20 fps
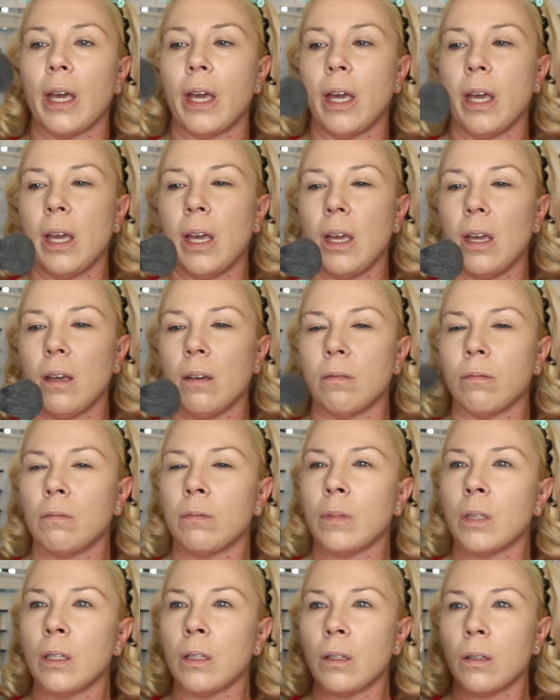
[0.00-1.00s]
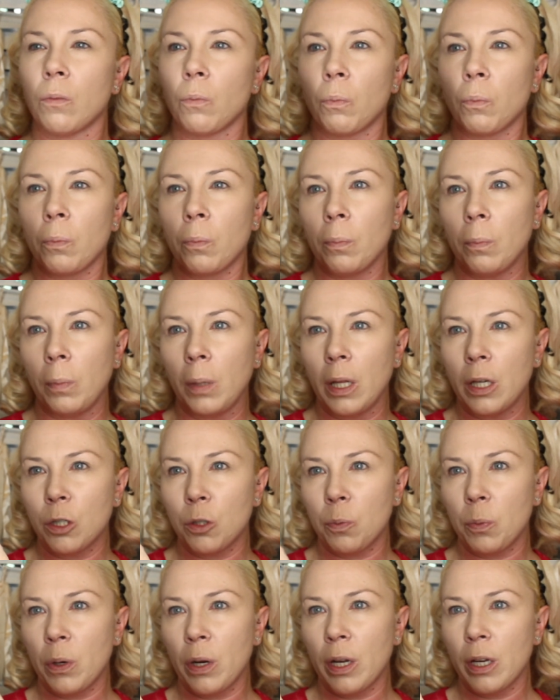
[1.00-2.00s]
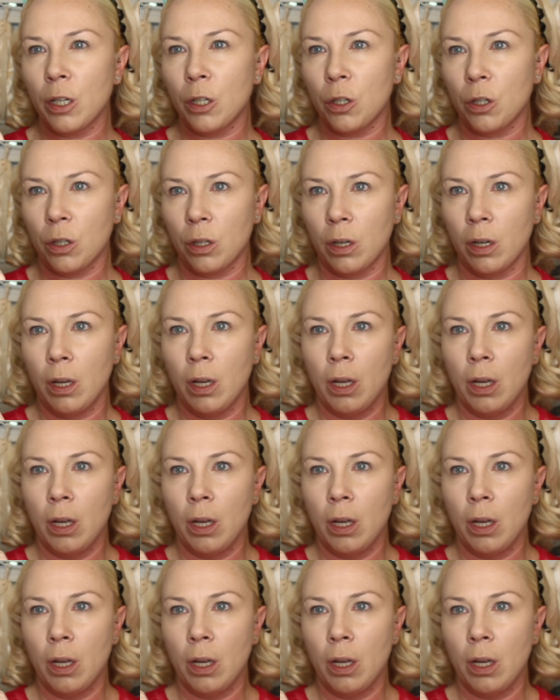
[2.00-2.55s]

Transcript: a blush brush.